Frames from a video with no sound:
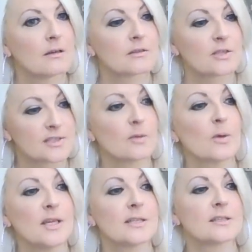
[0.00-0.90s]
Do you not see what
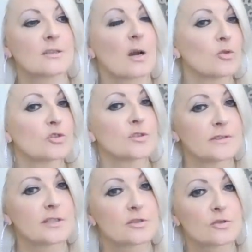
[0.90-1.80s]
he did to our brothers
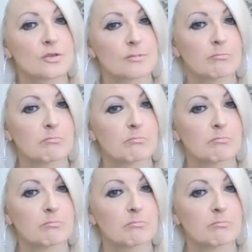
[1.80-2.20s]
and sisters?